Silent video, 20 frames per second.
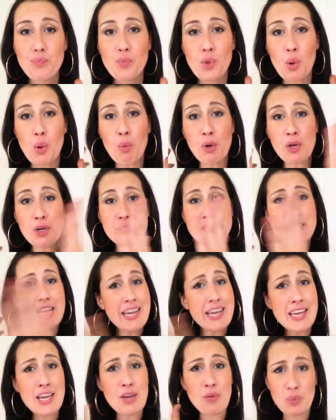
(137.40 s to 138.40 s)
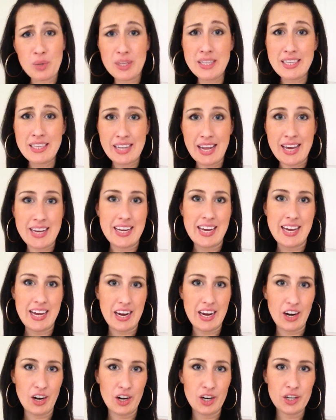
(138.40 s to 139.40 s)
when you're taking really light
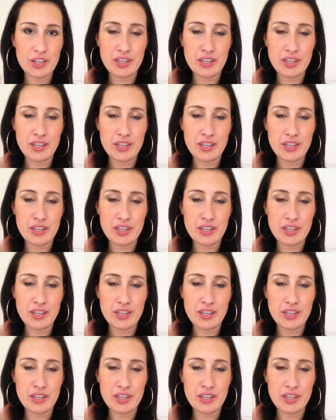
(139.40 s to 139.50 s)
hair,